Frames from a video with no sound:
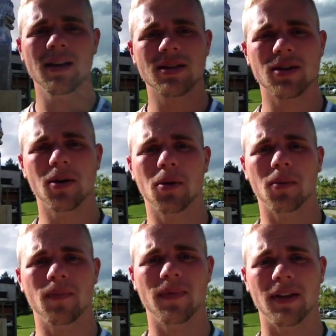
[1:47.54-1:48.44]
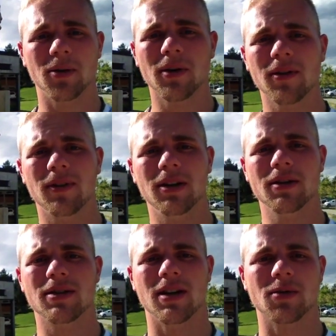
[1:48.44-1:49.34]
So the Lord of the
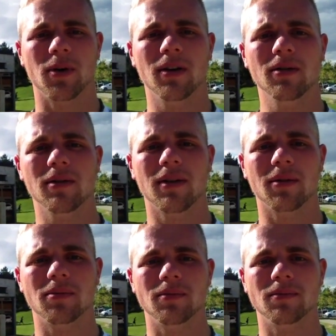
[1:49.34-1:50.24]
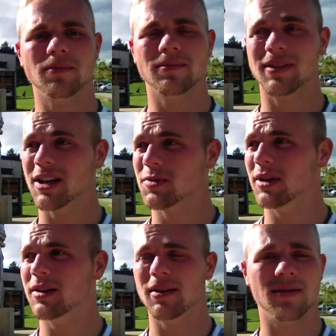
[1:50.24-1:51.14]
vineyard says, well, I guess we
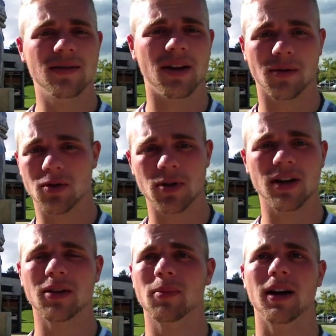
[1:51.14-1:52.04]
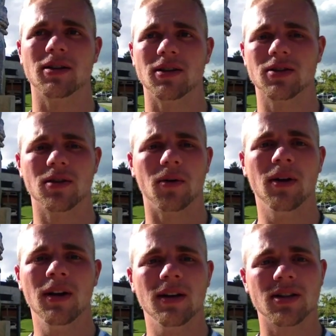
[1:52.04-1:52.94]
need to, switch out the branches. So
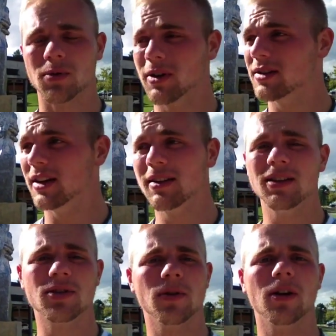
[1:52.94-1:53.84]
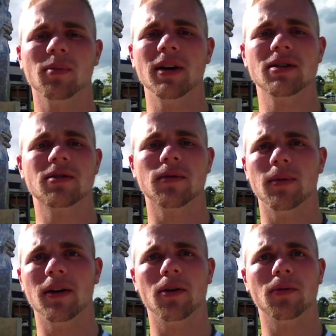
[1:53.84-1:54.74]
he says we're going to take these strong branches from
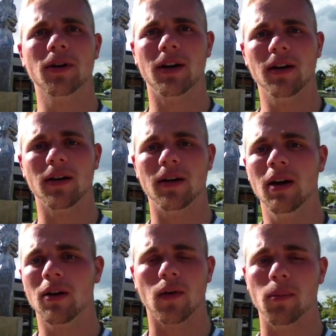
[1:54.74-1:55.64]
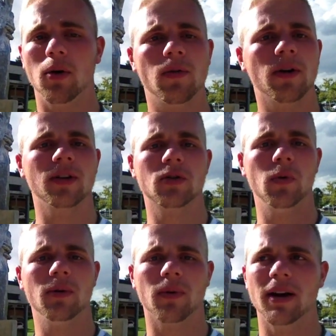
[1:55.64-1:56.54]
out over here and remove all these
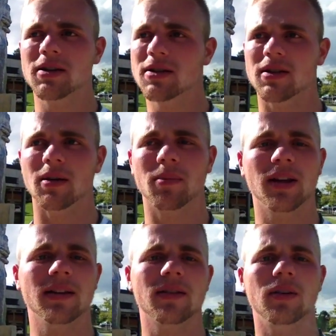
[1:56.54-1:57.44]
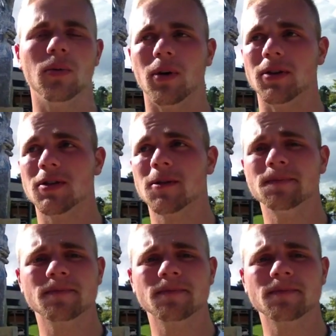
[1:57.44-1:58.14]
weak branches and implant the new ones.